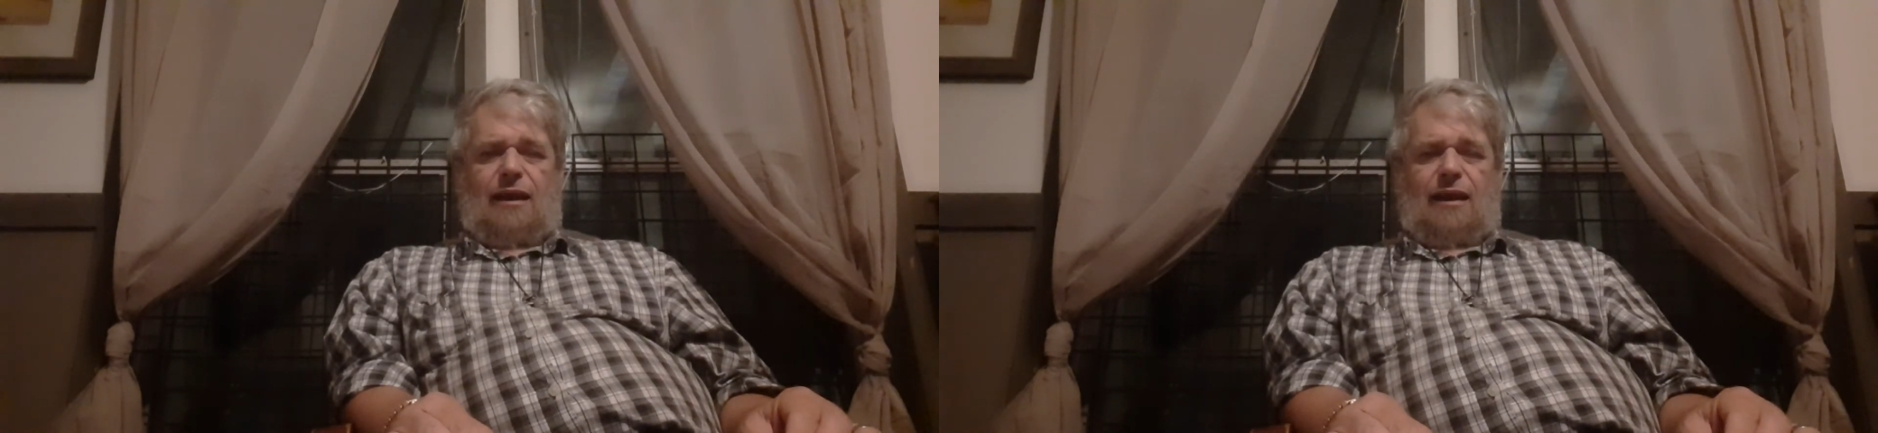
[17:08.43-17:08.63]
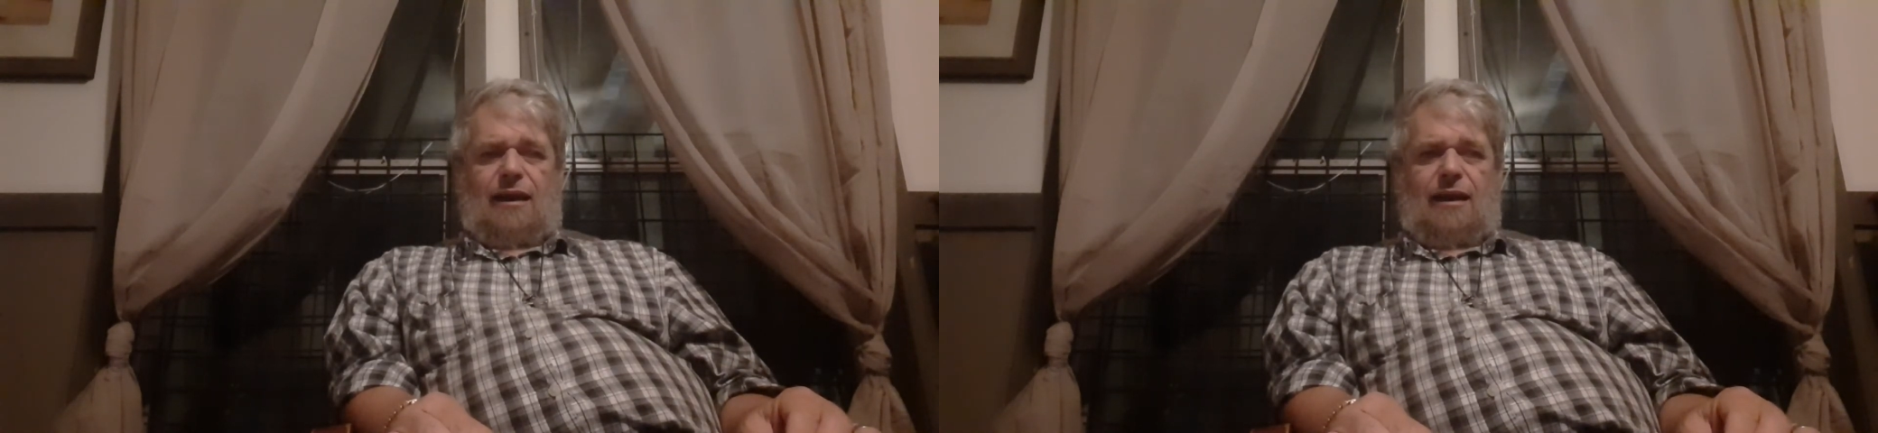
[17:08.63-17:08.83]

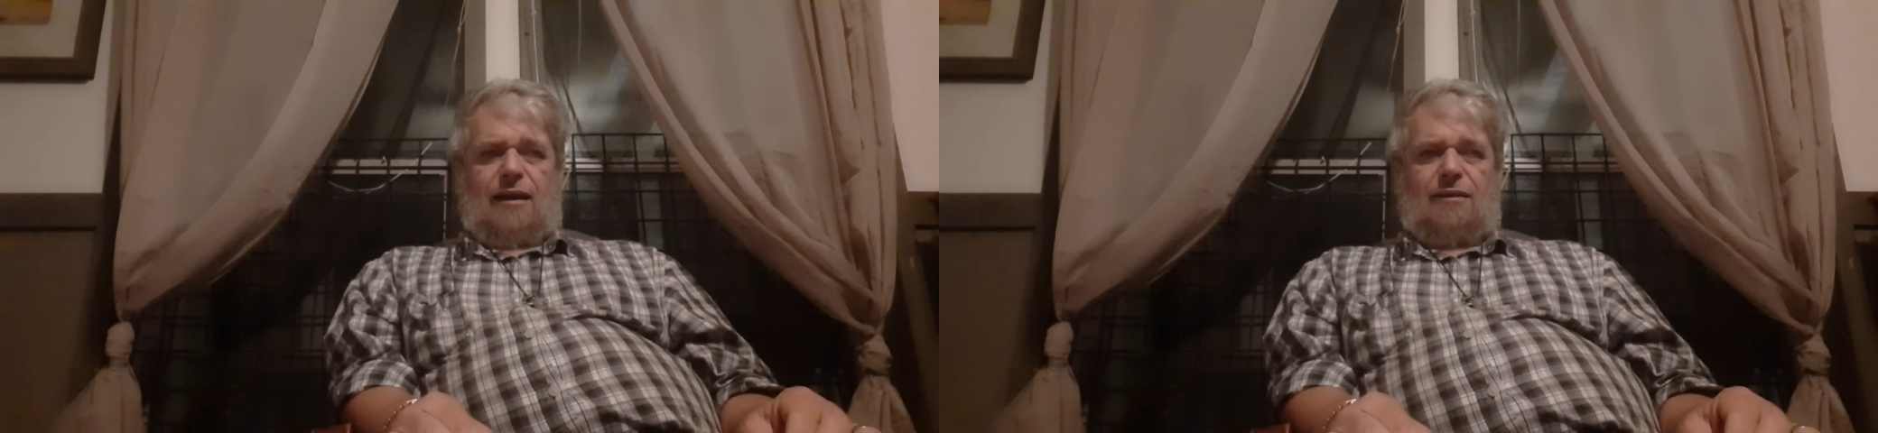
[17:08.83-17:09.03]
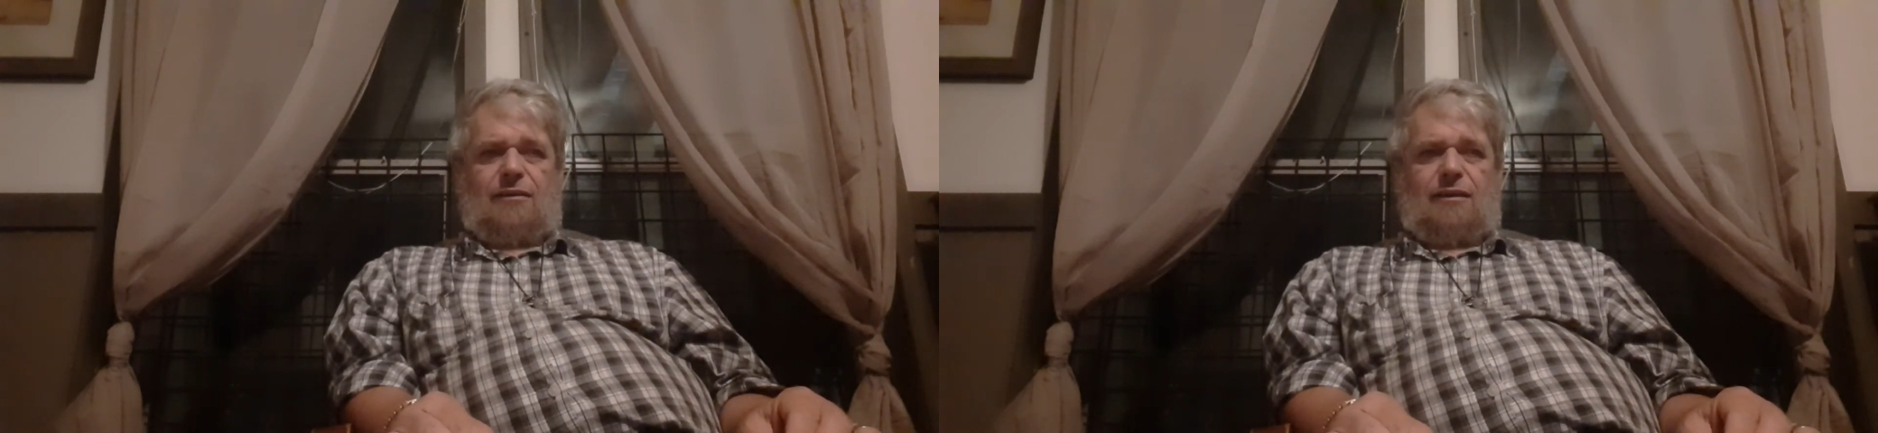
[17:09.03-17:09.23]

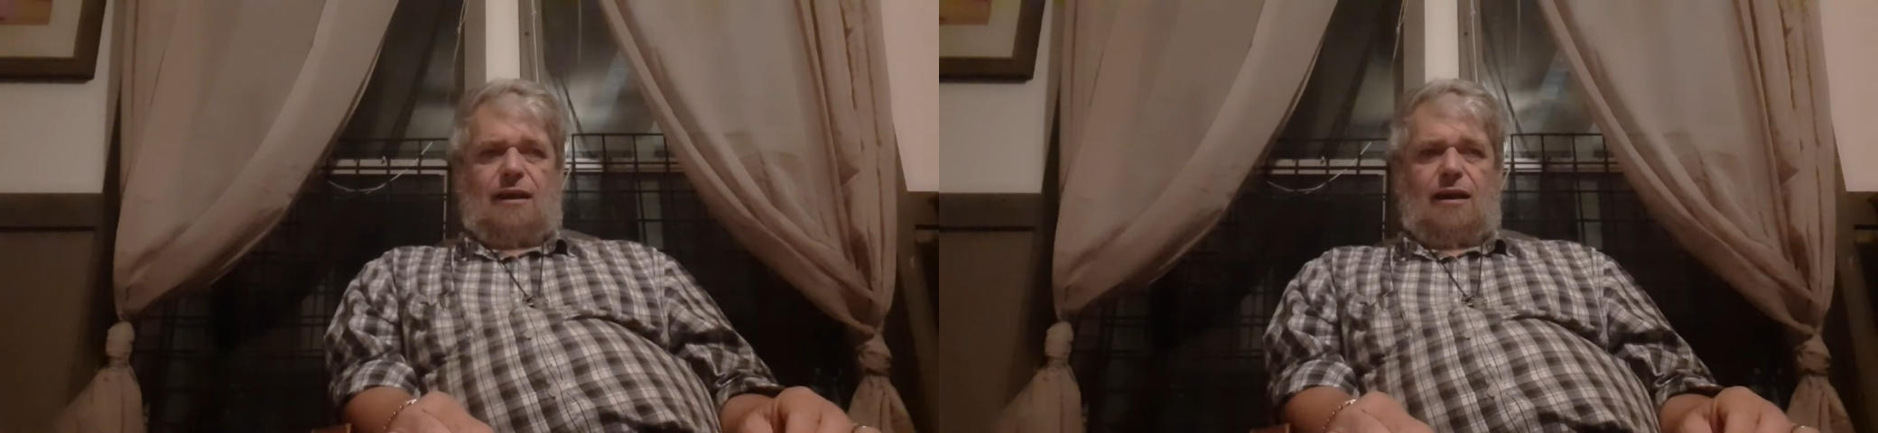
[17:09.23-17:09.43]
and